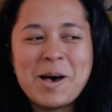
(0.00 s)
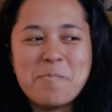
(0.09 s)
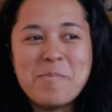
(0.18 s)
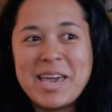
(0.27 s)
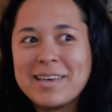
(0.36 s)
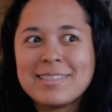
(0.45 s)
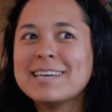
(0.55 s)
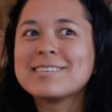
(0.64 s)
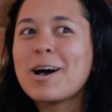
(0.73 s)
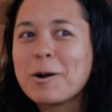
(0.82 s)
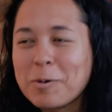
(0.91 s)
make it
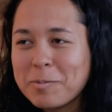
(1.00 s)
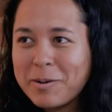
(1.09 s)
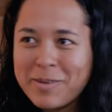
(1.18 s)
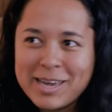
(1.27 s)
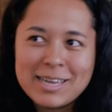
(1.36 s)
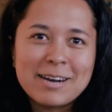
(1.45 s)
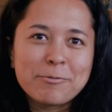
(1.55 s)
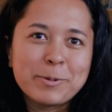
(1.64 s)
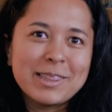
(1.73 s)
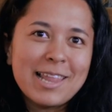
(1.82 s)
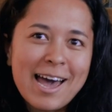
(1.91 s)
less awkward by making
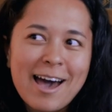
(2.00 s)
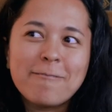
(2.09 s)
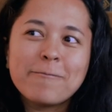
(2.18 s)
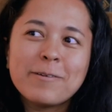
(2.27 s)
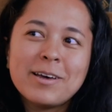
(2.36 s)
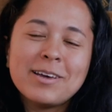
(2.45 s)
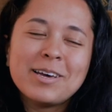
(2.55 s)
everyone laugh.